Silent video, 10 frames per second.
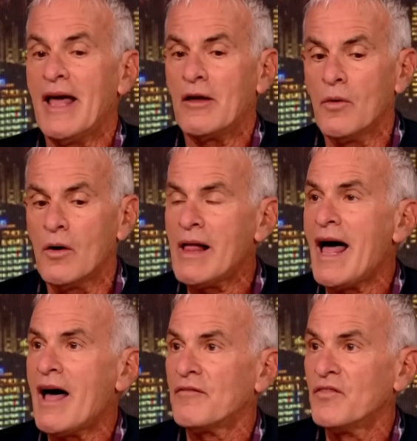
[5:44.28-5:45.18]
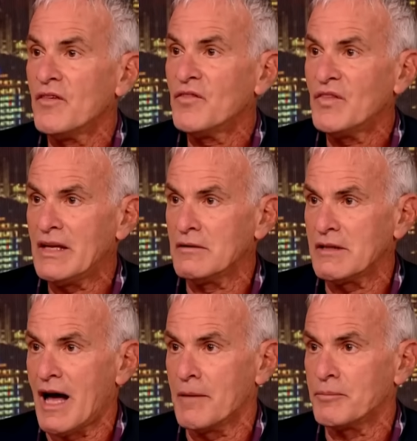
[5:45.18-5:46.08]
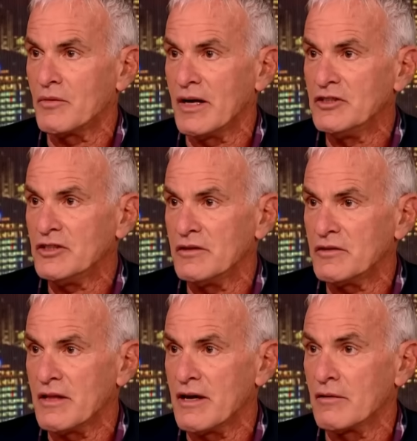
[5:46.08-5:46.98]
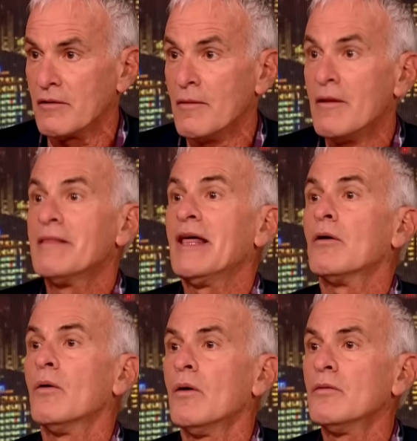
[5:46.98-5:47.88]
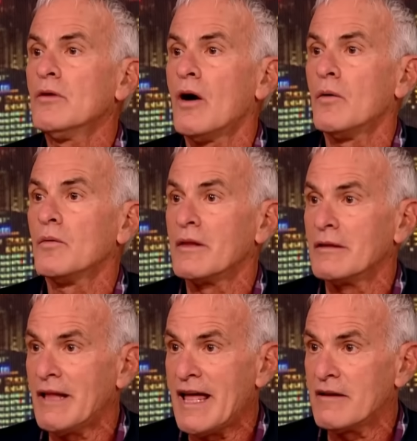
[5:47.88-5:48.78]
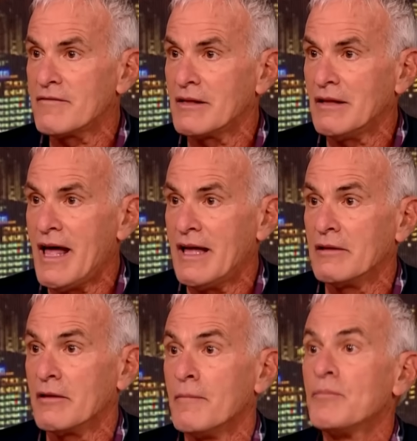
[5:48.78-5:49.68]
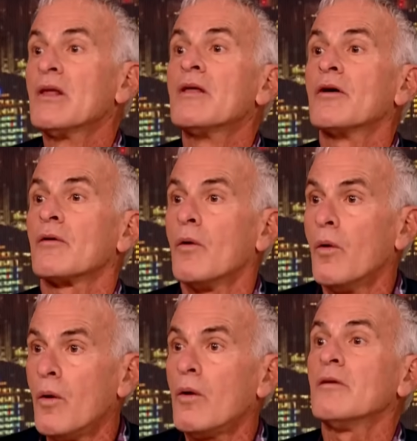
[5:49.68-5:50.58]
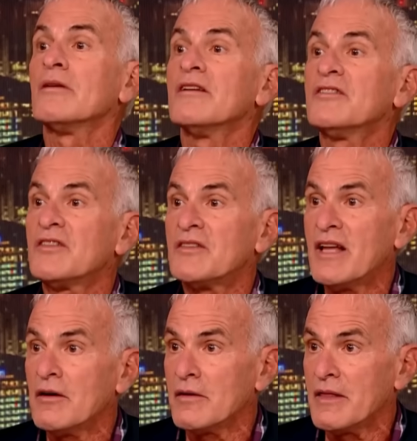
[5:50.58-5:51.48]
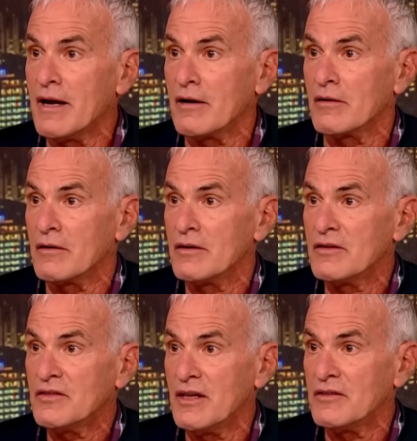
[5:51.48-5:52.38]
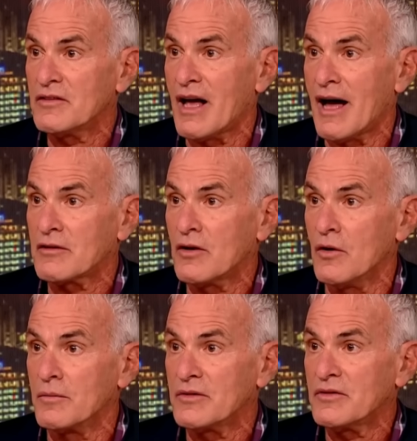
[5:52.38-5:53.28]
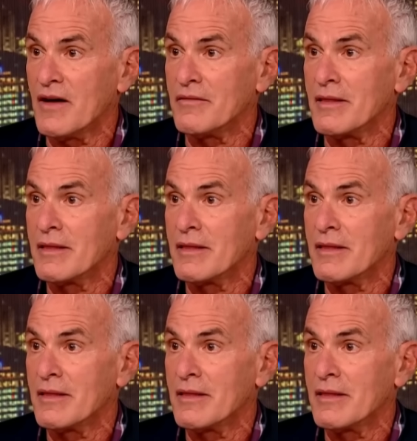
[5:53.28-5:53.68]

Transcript: They all have field operations there. They all know the lay of the land. They're all still there since October 7th.